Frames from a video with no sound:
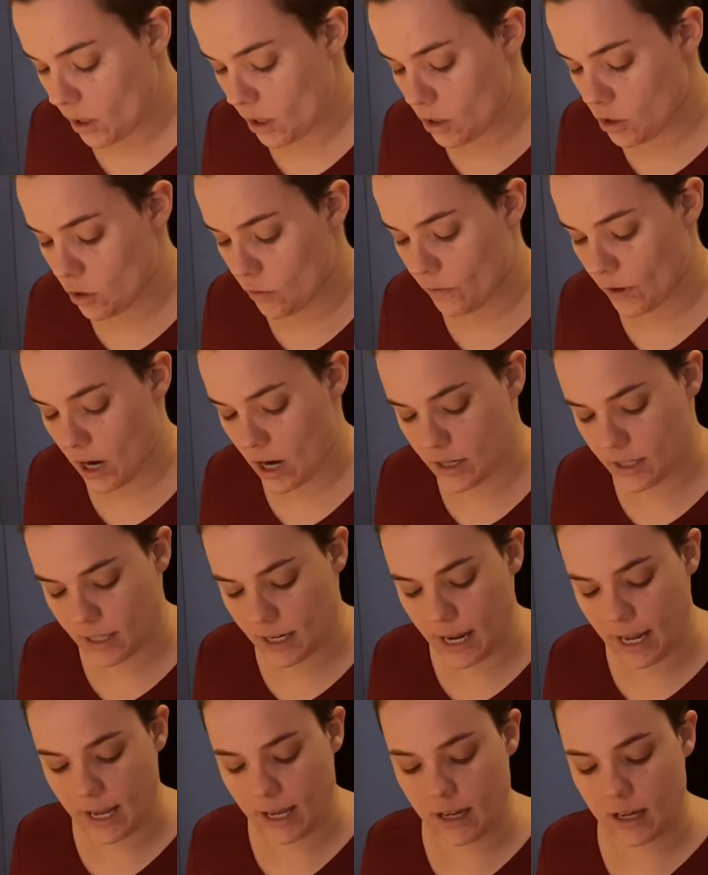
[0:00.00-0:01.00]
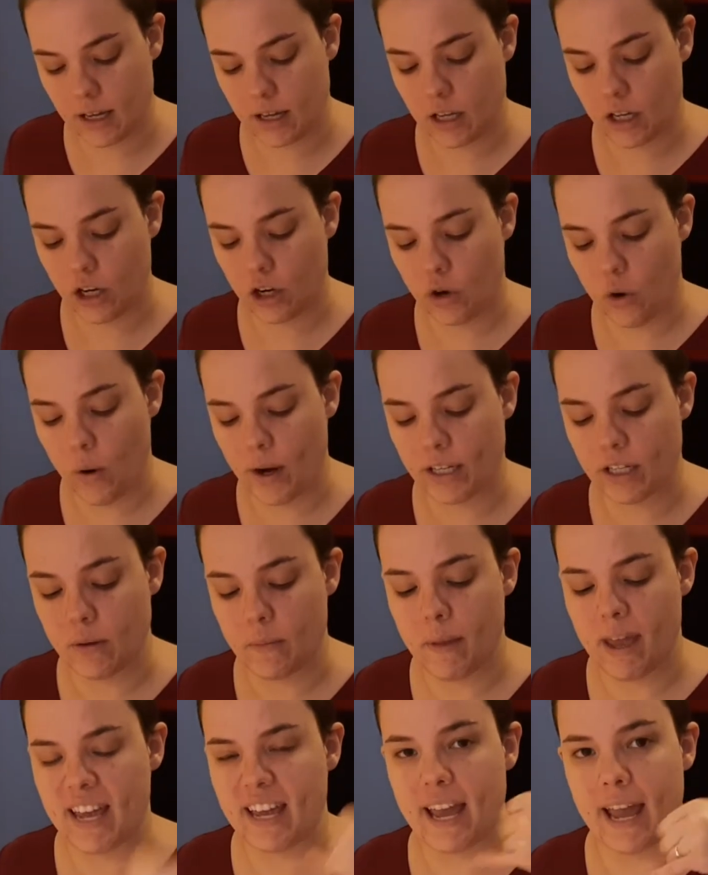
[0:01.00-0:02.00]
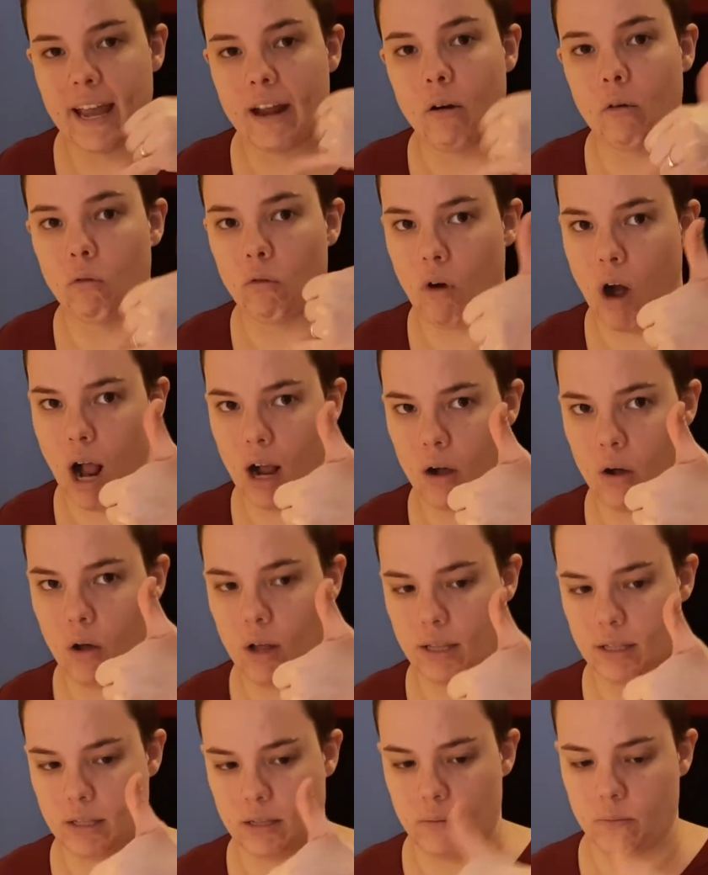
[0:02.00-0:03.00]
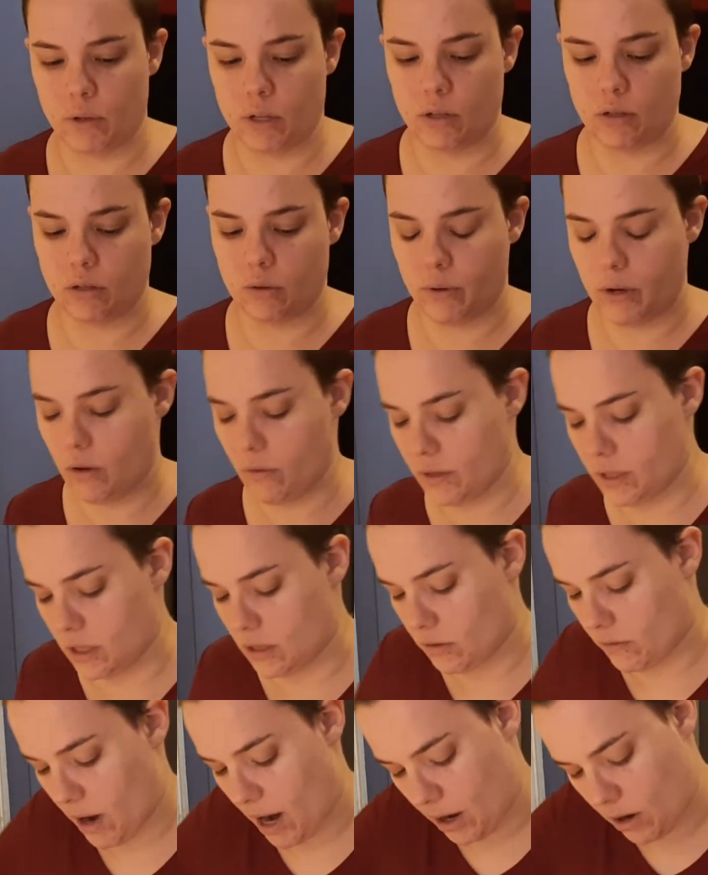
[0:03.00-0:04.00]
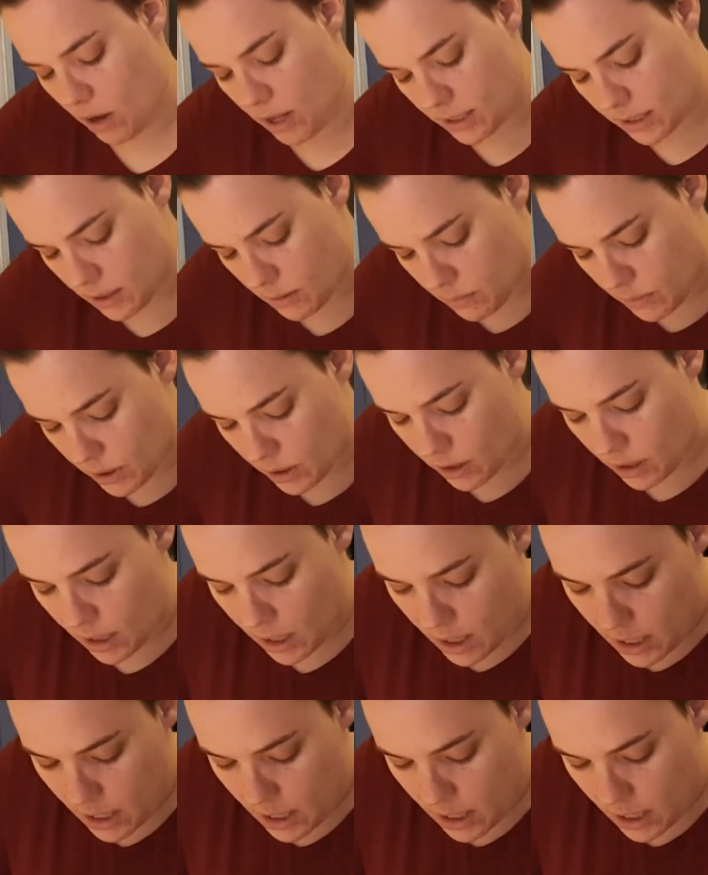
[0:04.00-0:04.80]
So for our snake, you're going to make a rock-on symbol. So we know this is a rock-on symbol.